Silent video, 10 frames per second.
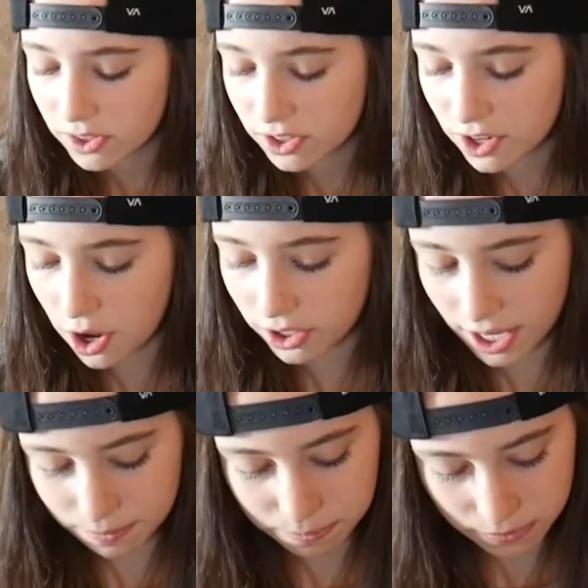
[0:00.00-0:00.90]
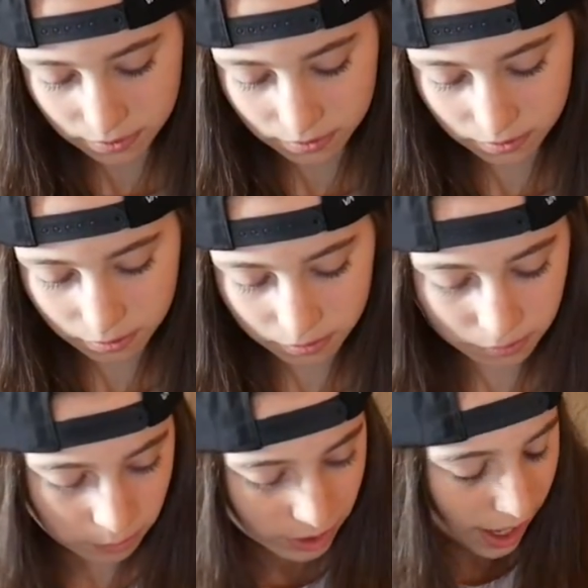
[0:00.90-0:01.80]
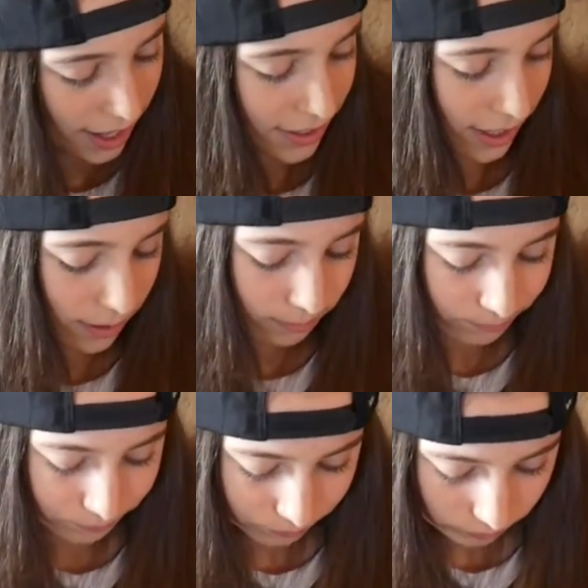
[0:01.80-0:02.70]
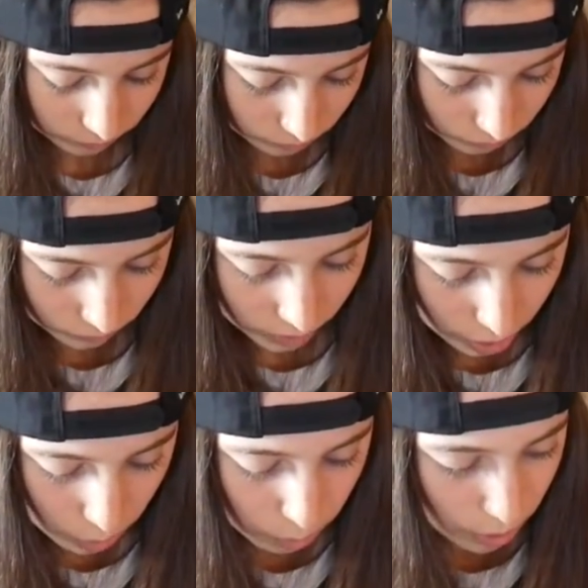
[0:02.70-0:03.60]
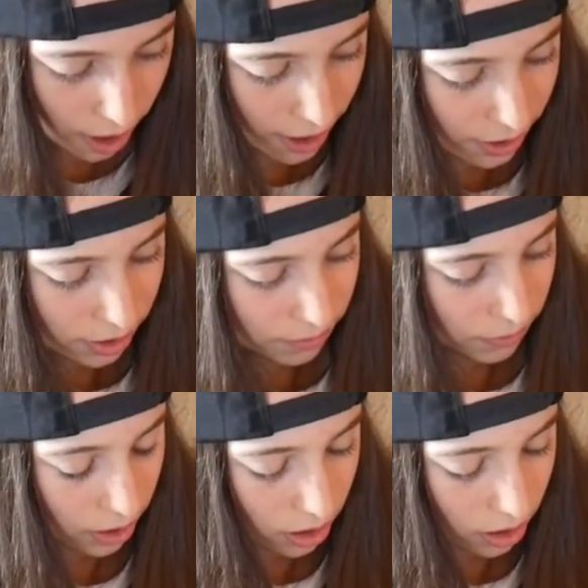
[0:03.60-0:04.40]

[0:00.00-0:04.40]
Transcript: So like what I did was